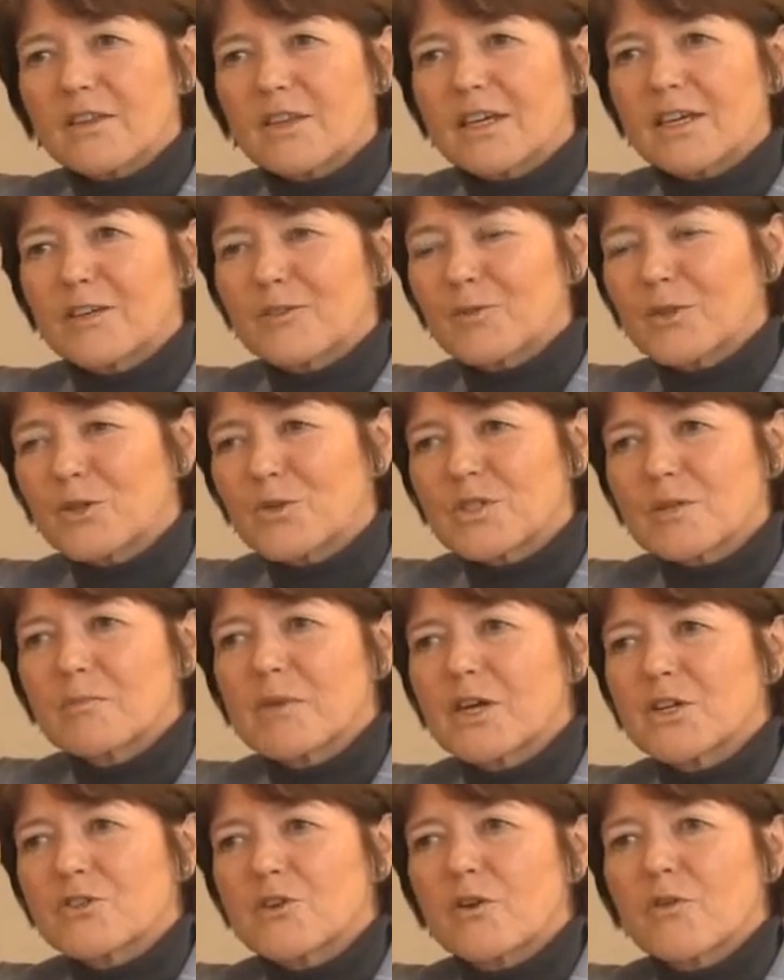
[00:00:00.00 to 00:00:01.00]
we use a
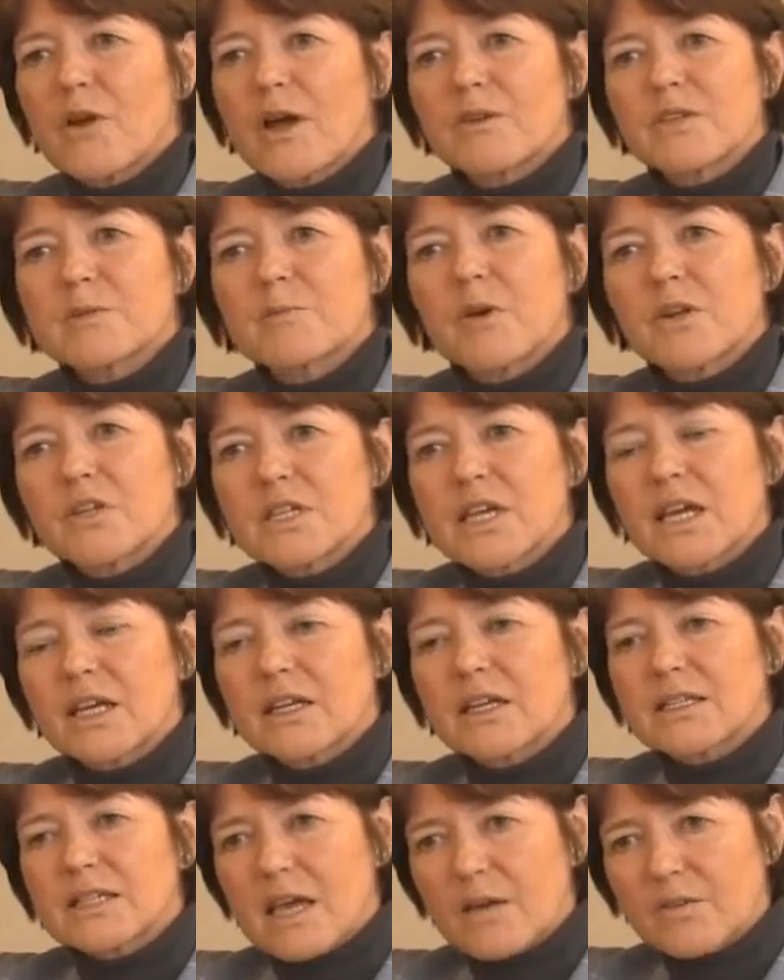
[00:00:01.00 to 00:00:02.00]
measure around
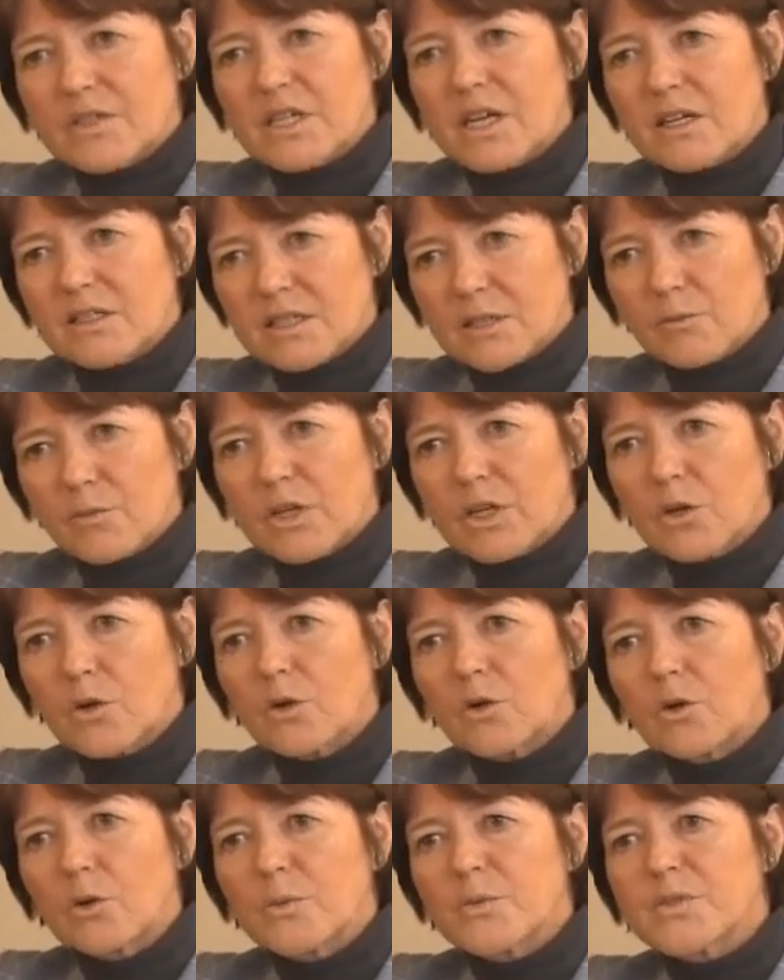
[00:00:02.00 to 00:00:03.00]
spontaneous advertising
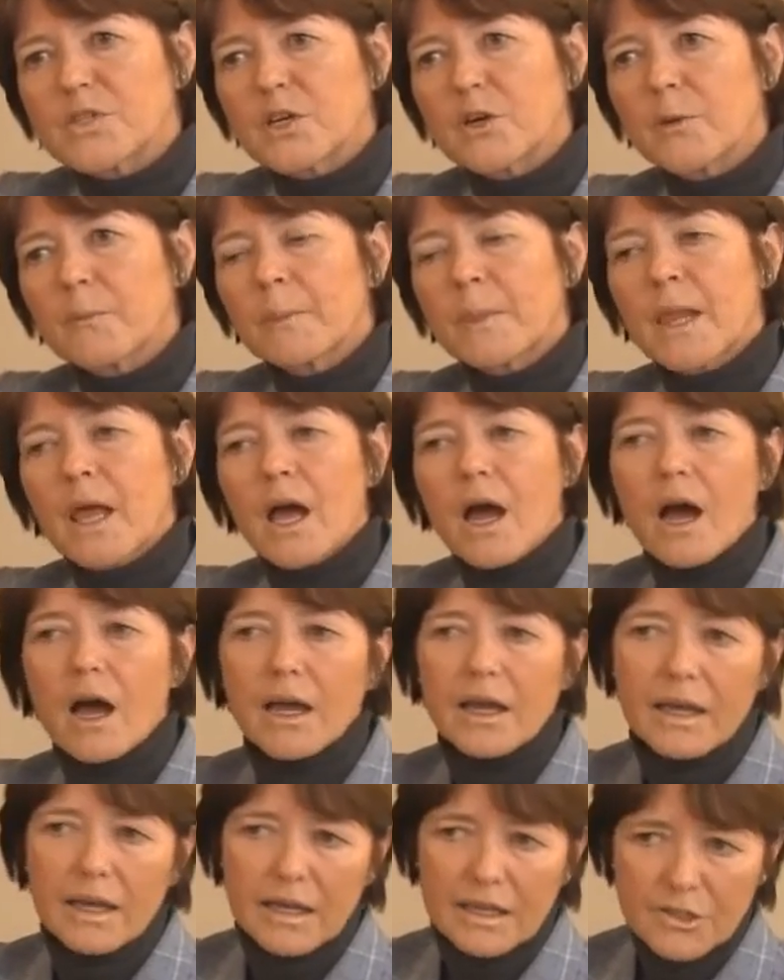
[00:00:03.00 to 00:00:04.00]
recall. So
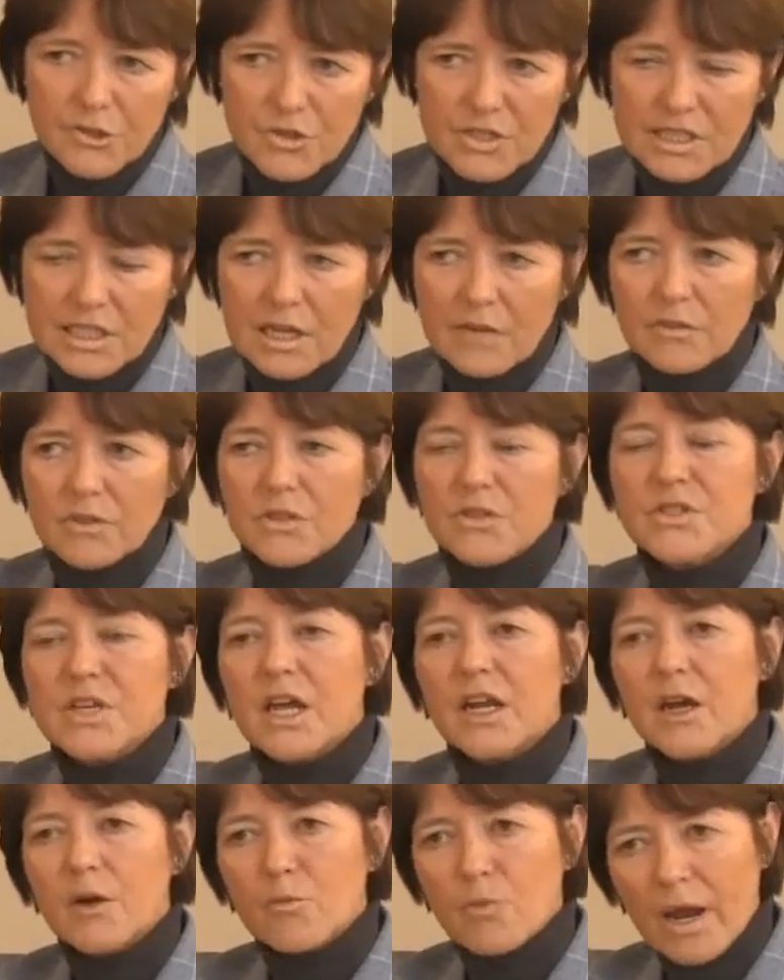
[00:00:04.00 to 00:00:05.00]
interest levels
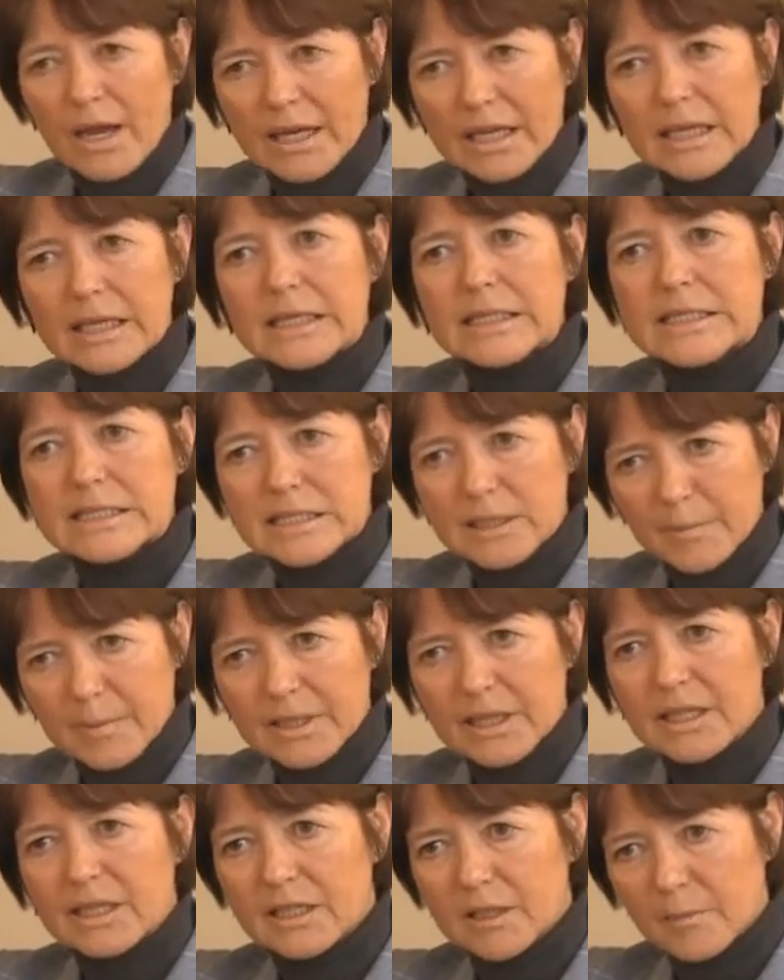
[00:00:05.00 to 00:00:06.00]
and our ranking is
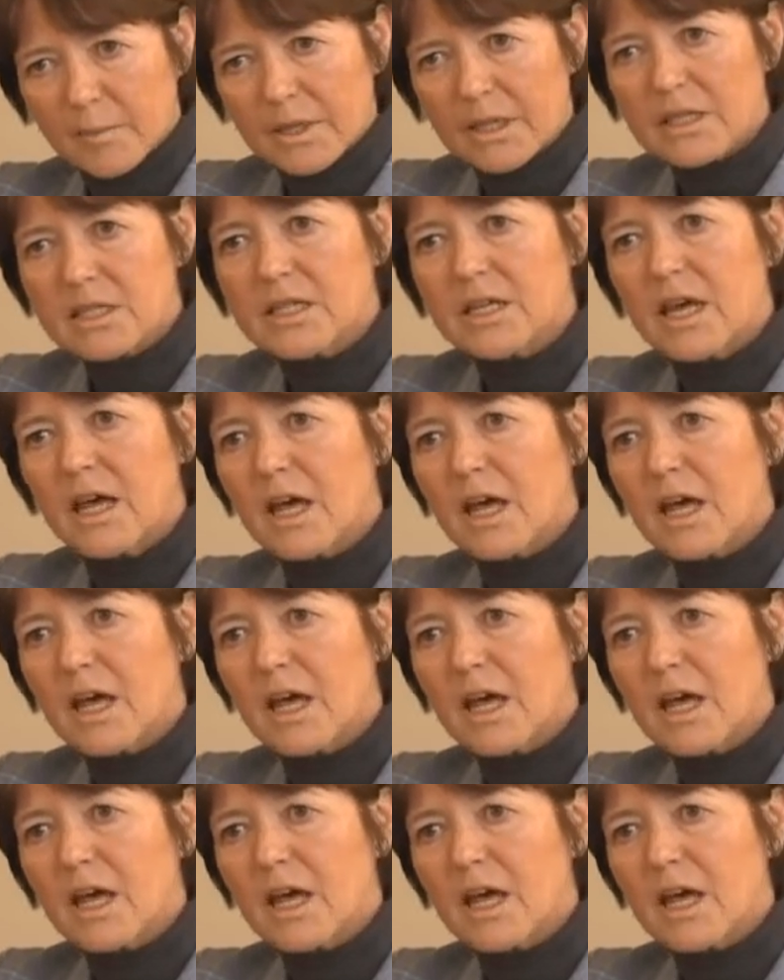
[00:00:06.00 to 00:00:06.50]
slipping a little bit.